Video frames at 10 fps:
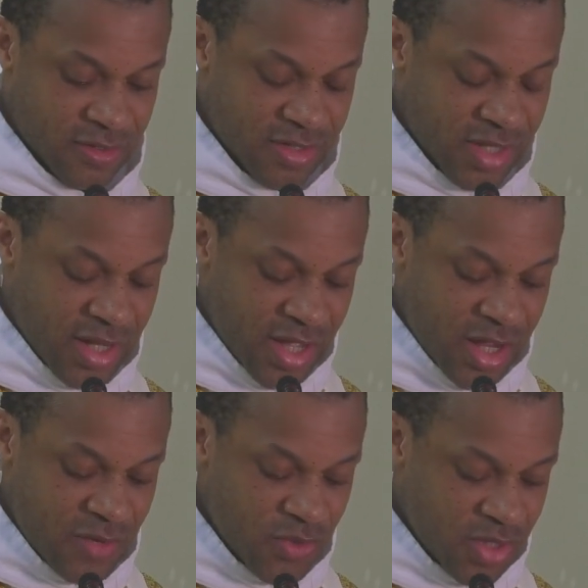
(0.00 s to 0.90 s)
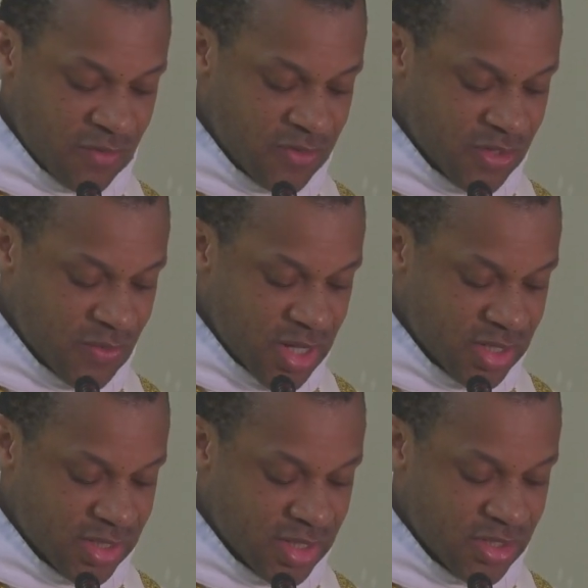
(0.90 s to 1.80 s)
St. Anne will give to
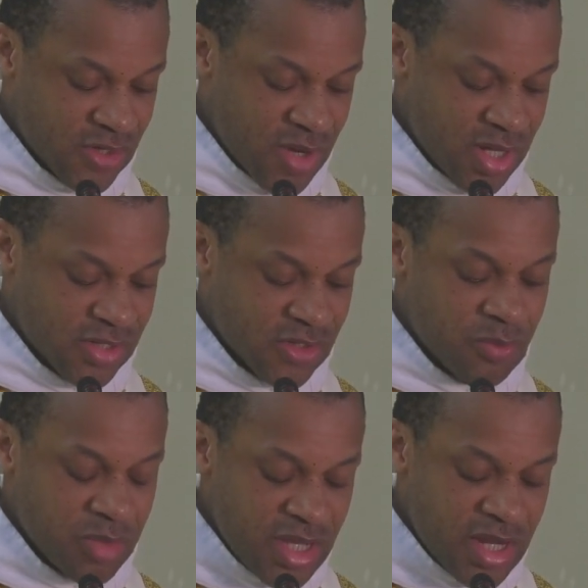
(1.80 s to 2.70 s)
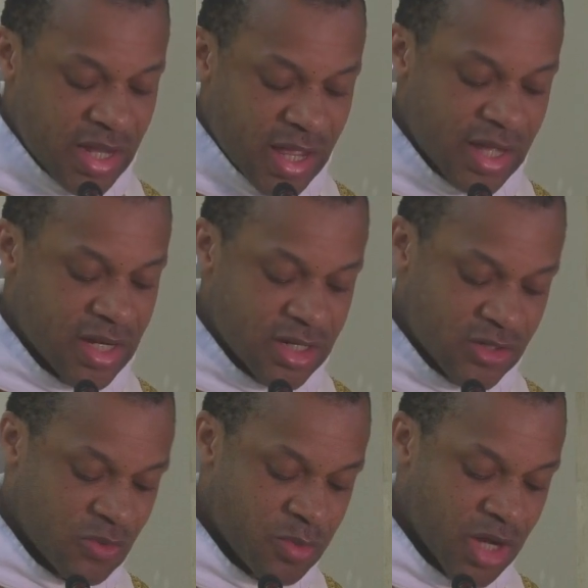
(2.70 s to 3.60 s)
us this grace to be like
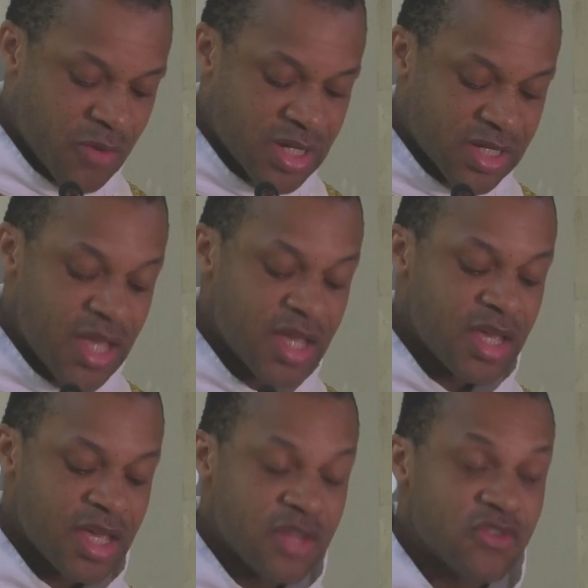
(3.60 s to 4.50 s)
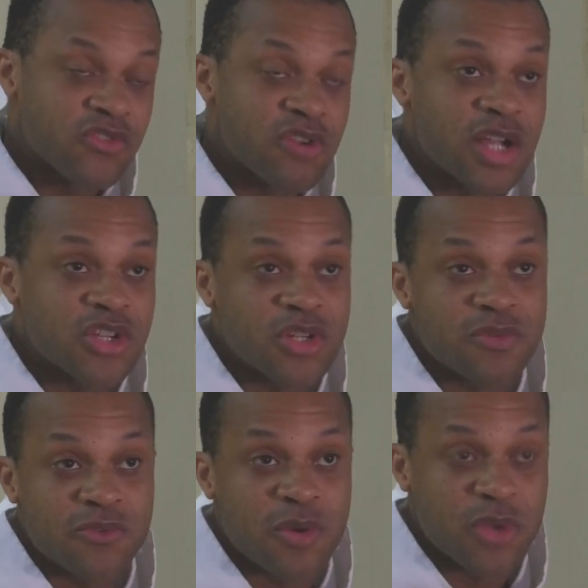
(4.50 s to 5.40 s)
little Mary, taking
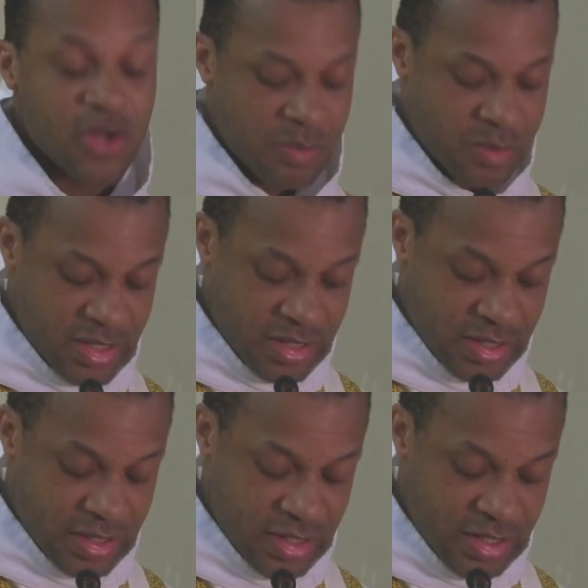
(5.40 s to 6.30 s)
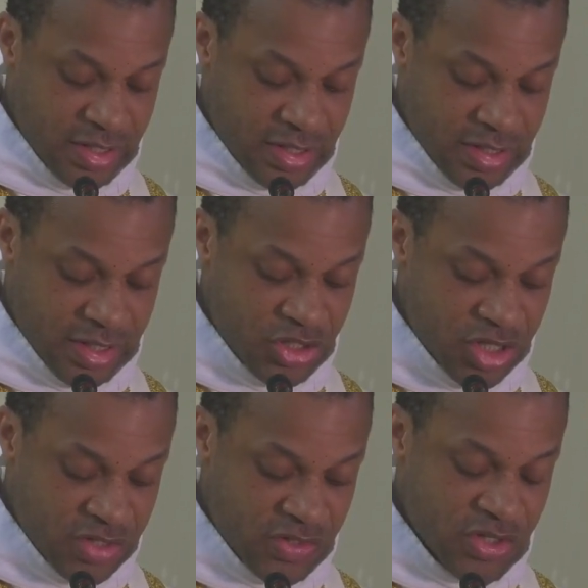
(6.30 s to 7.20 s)
instruction from her mother. And
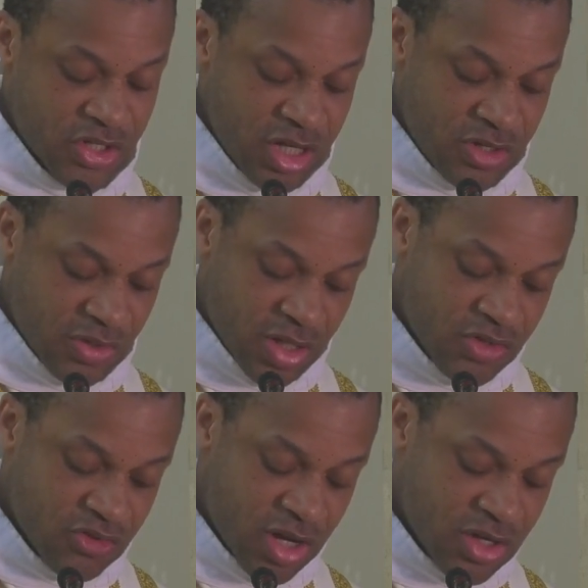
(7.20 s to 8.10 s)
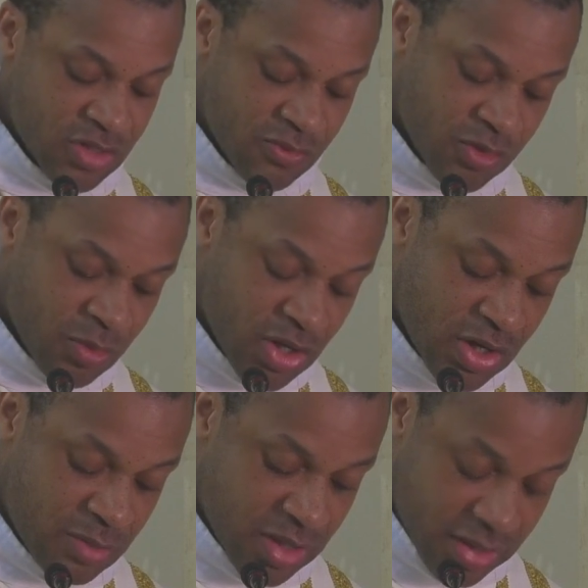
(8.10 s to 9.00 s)
just as she took instruction from
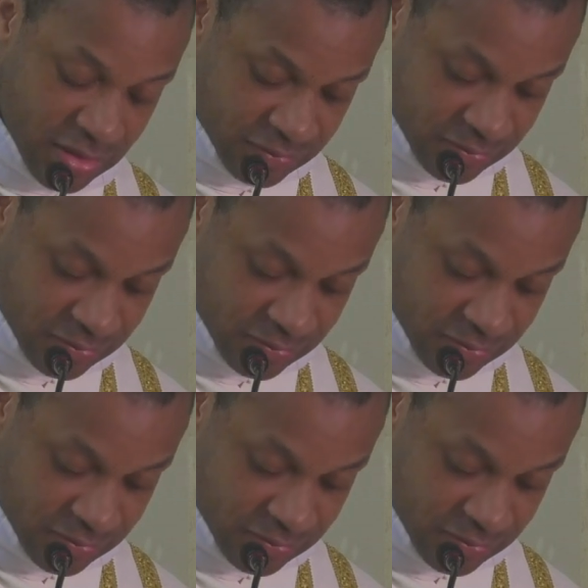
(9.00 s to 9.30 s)
her mother,